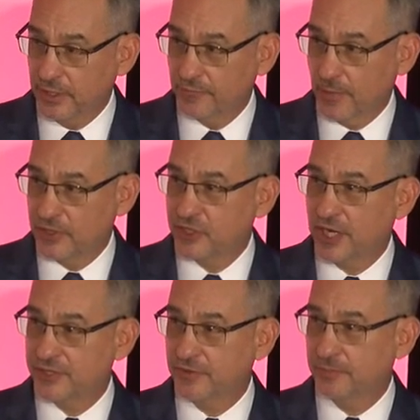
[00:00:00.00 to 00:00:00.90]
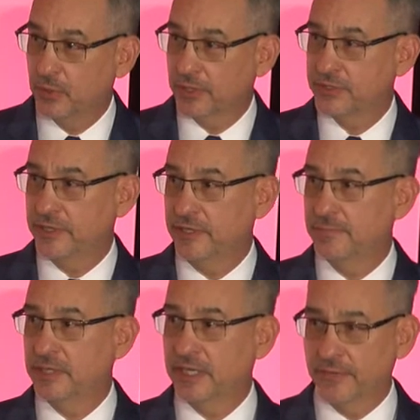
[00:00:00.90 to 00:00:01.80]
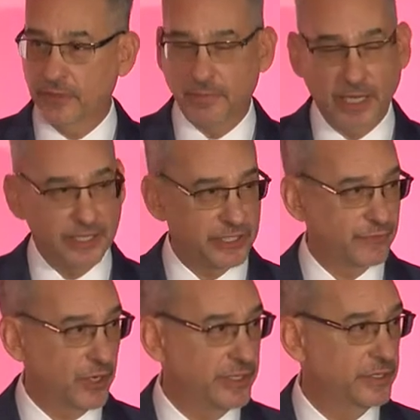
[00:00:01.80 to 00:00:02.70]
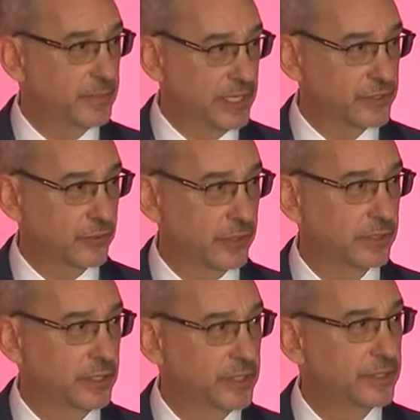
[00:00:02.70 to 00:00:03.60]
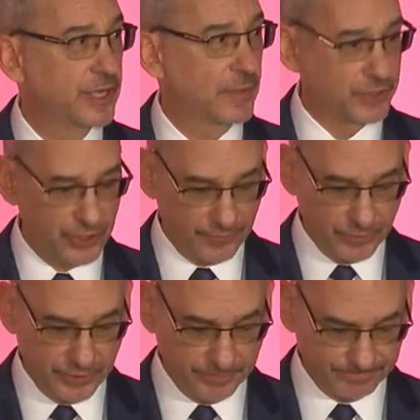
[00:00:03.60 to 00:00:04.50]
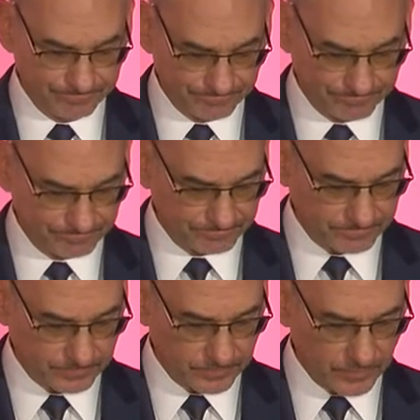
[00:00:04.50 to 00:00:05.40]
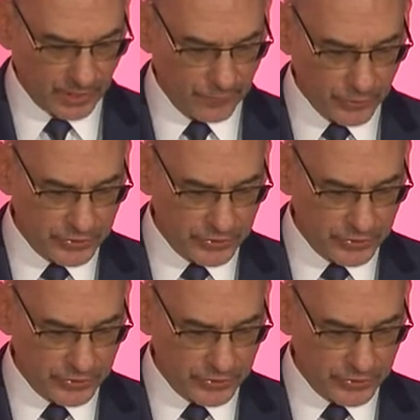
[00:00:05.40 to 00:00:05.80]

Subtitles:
from a chest of books that he had been given by his friend and mentor, Thomas Jefferson. For the